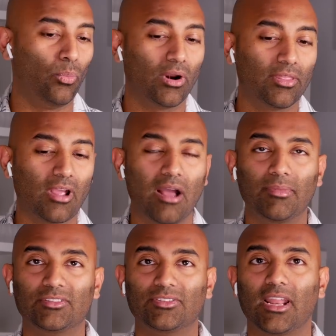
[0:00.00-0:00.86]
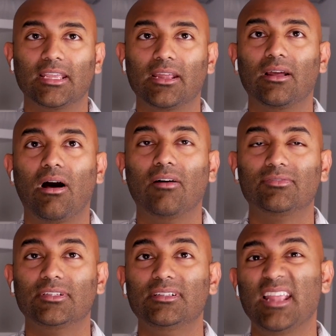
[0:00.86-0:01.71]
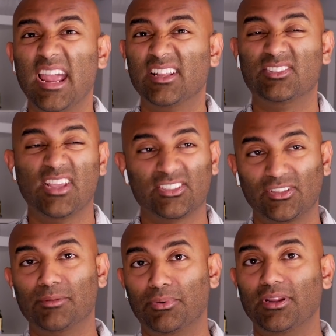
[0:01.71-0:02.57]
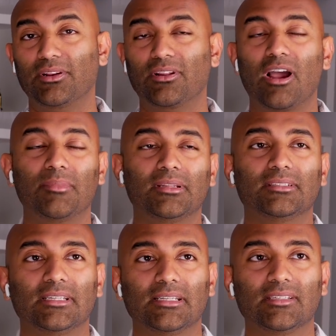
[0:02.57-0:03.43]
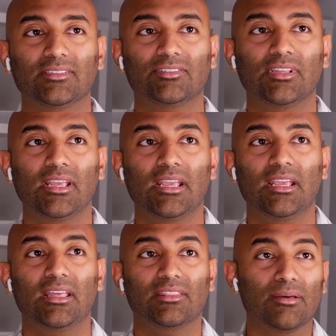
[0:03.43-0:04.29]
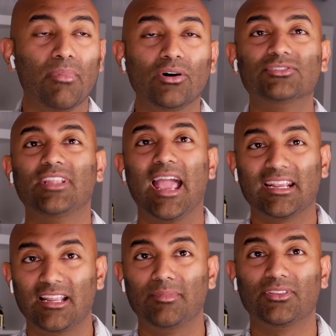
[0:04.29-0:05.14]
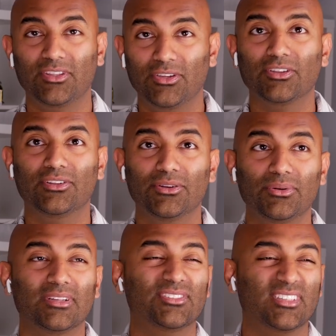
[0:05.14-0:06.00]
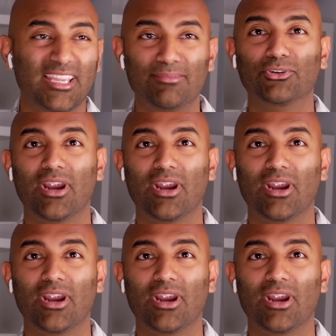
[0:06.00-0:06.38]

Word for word: One of the comments that I get often, and it's actually a pretty good comment, is the most economic thing you can do is keep